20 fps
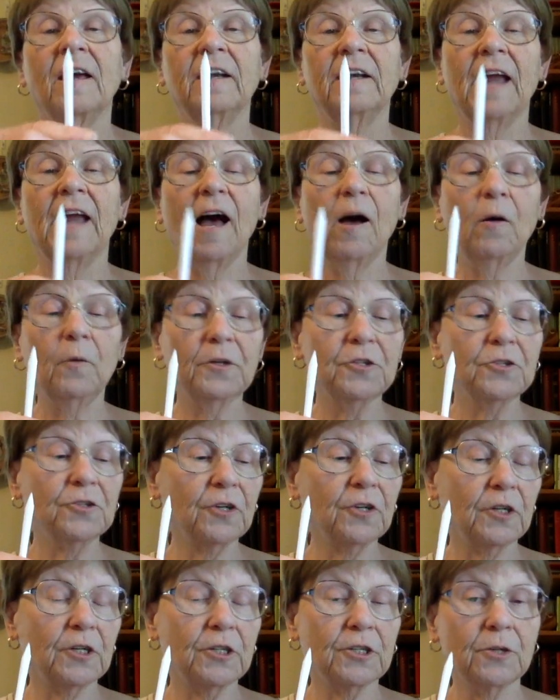Now what
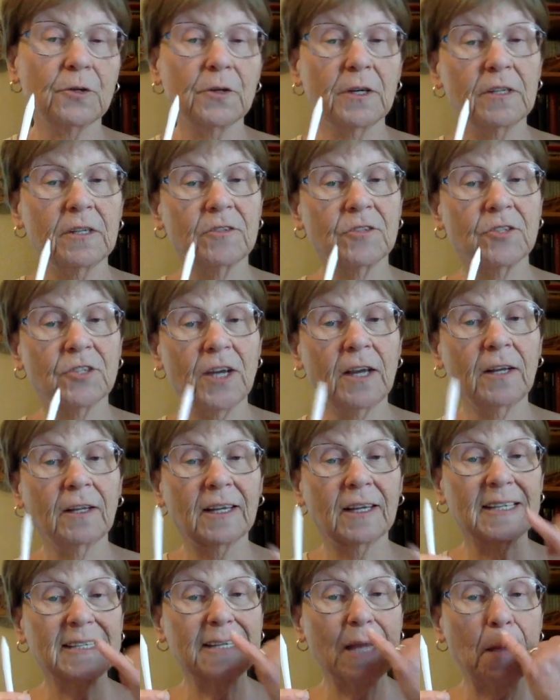you're going to do is
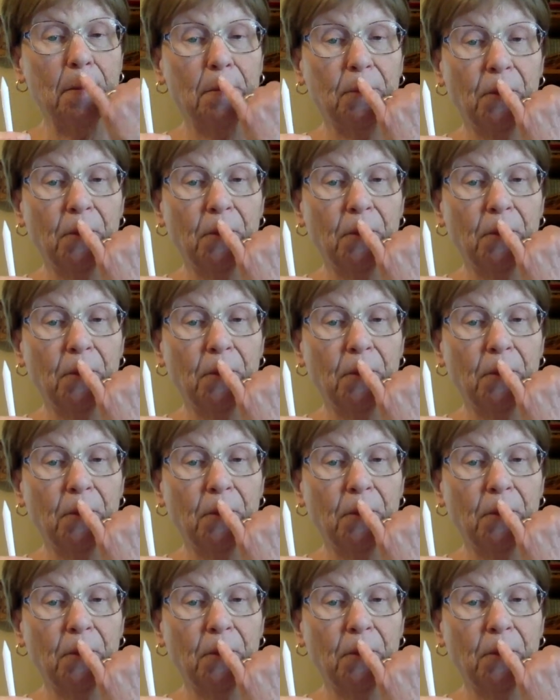gently take